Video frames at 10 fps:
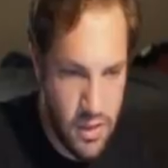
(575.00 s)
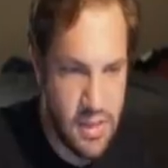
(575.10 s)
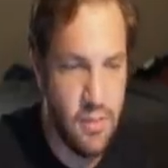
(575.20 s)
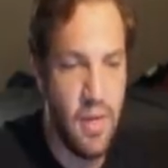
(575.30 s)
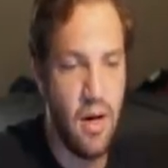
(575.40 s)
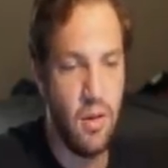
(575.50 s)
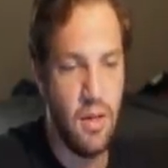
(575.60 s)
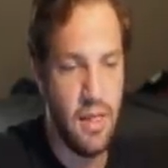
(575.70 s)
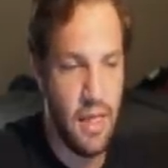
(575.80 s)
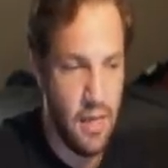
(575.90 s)
in
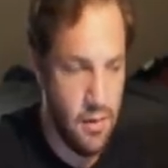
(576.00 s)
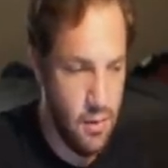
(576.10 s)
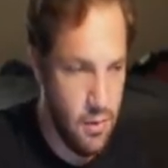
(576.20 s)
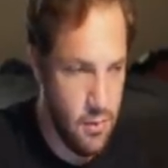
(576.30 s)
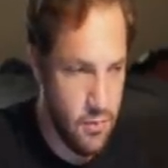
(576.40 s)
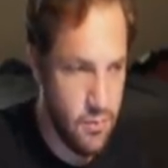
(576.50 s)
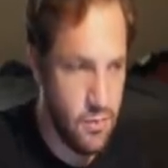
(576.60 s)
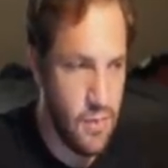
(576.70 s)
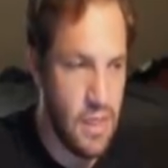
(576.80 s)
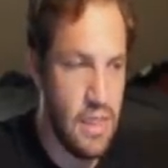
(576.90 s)
Maryland
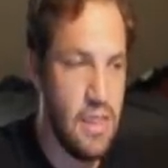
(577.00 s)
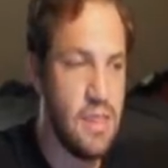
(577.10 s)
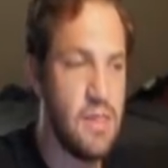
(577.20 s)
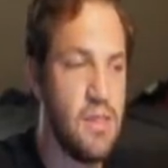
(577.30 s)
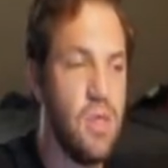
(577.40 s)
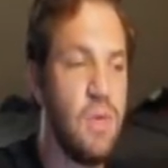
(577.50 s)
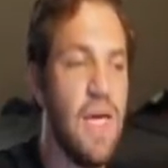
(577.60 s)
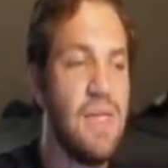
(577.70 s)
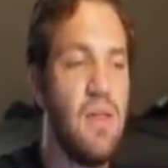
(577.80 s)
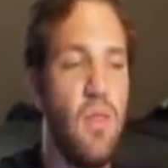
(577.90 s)
again. It is a
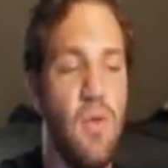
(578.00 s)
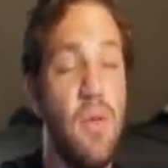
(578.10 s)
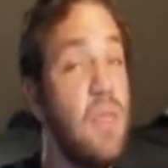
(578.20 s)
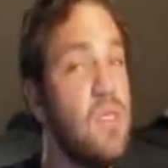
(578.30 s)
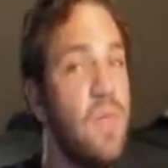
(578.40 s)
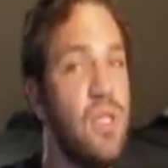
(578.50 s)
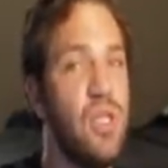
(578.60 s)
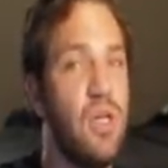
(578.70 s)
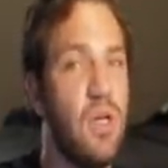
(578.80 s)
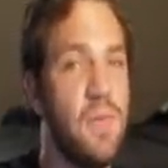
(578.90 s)
2003
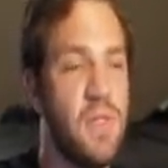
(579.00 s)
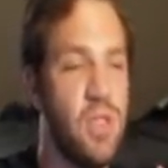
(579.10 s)
Mitsubishi Eclipse